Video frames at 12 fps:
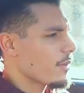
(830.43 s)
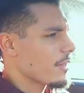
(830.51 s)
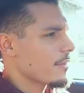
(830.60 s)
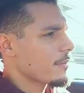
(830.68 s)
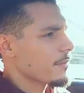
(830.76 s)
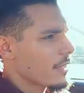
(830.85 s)
But
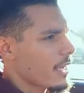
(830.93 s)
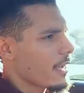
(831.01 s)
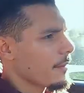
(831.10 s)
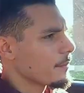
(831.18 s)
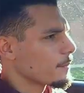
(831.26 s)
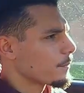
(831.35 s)

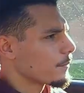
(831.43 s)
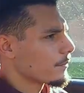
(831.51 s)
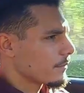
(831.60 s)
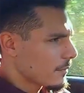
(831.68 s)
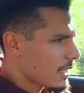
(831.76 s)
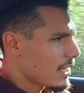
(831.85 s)
yeah,
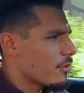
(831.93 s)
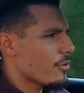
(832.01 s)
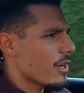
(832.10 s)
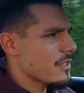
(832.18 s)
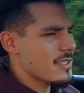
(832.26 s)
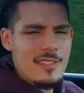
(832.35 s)
in
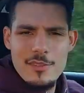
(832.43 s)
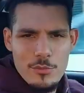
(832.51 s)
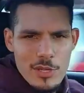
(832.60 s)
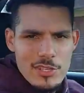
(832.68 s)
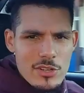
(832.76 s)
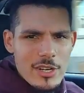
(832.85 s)
rust
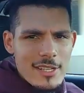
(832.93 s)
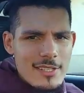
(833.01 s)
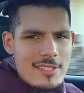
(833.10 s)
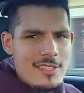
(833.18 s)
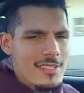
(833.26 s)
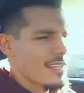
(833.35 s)
we
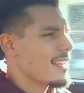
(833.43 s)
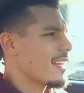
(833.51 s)
trust.